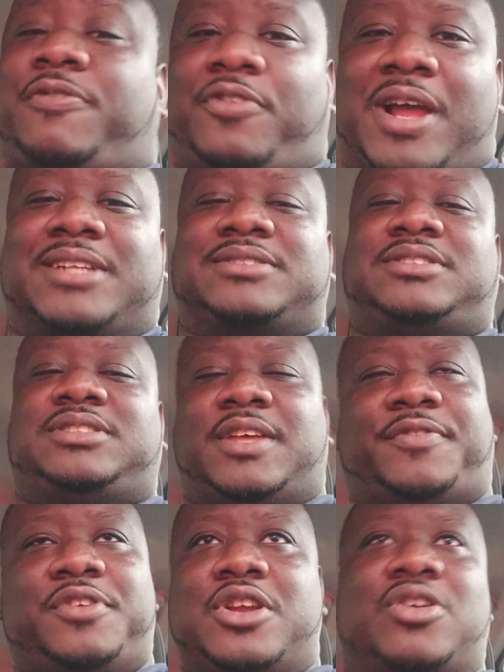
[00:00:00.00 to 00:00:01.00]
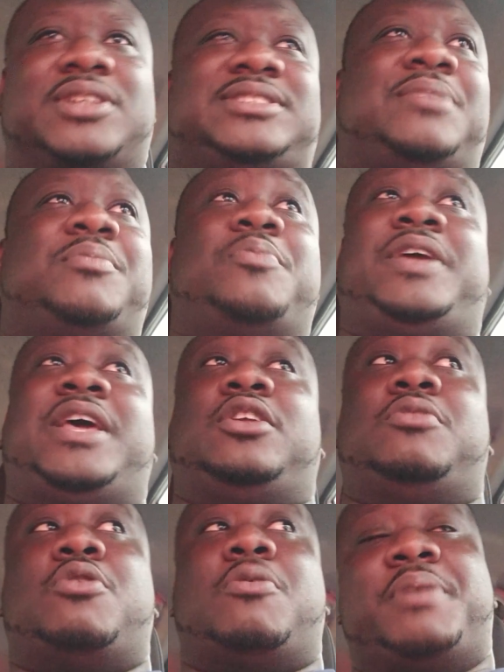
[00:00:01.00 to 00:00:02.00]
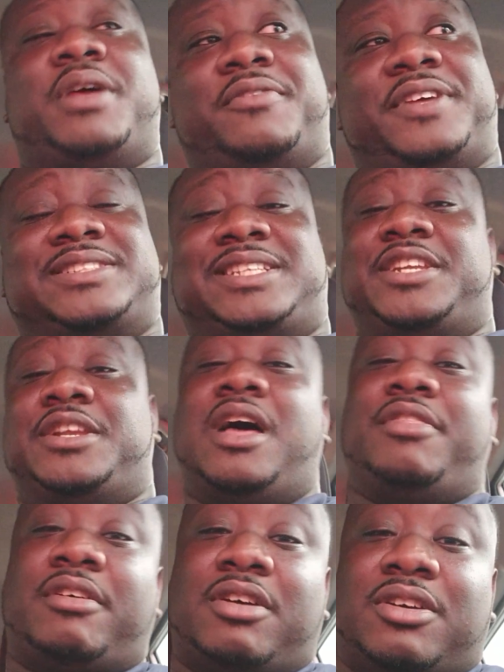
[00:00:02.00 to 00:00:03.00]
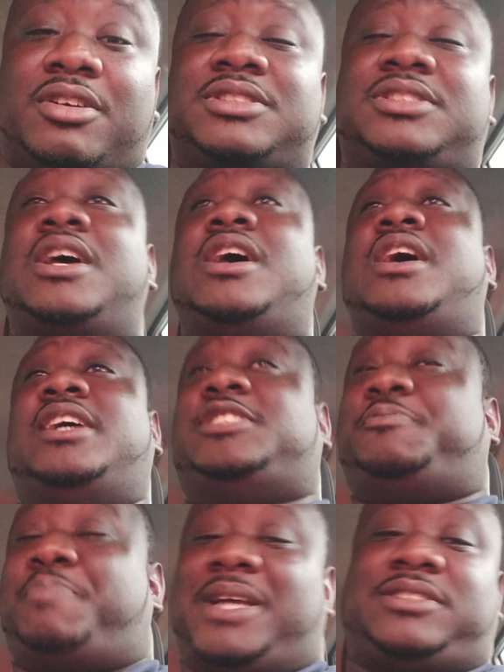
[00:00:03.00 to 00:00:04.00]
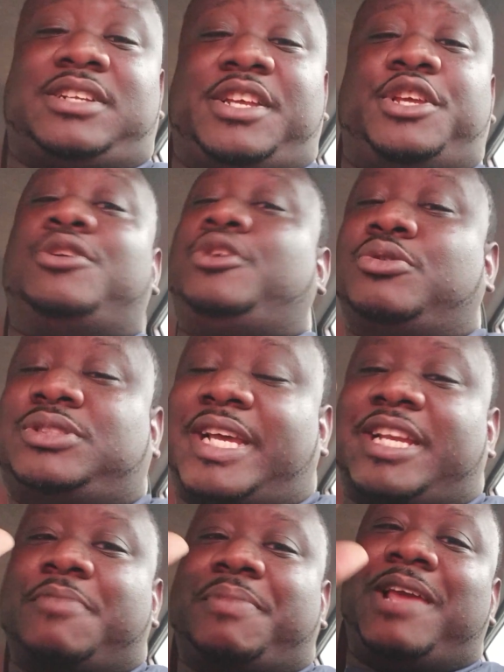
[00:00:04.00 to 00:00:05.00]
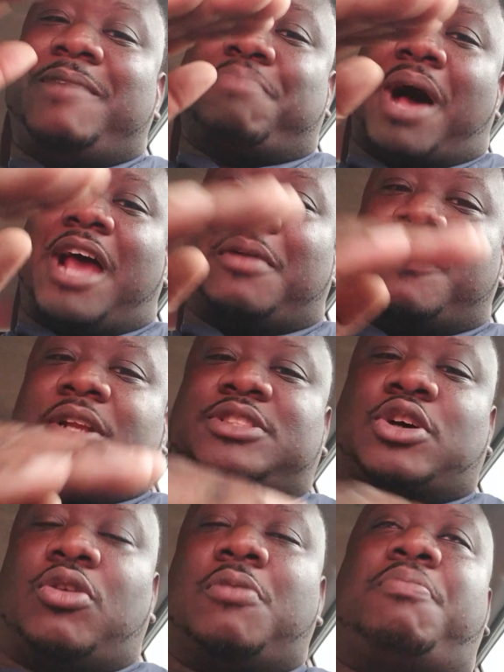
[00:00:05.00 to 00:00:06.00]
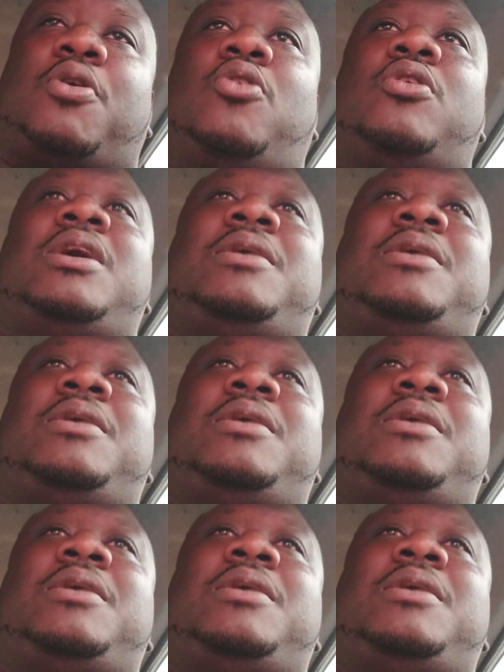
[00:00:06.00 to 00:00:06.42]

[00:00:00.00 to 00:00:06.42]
friends. If you notice, some of them get a little more benefits than others, especially you tend to be bottom of the totem pole